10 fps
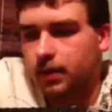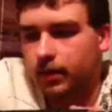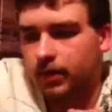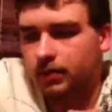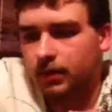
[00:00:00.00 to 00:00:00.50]

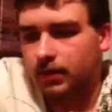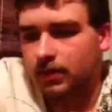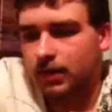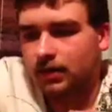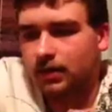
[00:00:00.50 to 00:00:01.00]
weighs probably
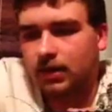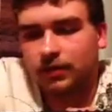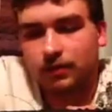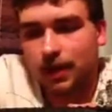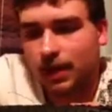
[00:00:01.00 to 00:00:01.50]
6 to
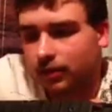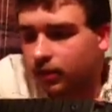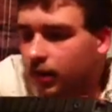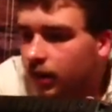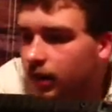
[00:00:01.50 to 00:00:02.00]
7
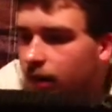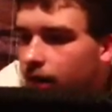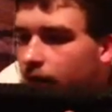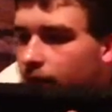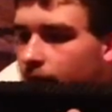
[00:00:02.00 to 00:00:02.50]
pounds.
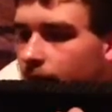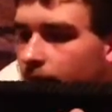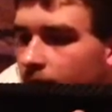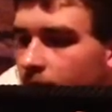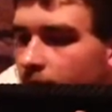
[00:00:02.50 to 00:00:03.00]

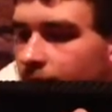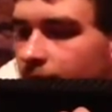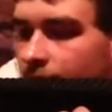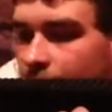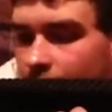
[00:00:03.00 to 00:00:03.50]

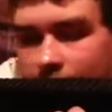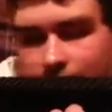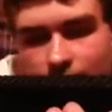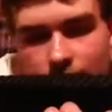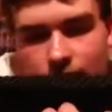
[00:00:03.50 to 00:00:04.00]
Very,
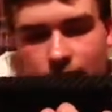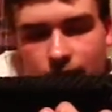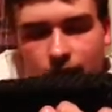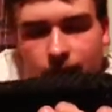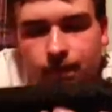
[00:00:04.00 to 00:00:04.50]
very good
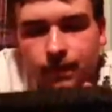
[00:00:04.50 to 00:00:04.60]
gun.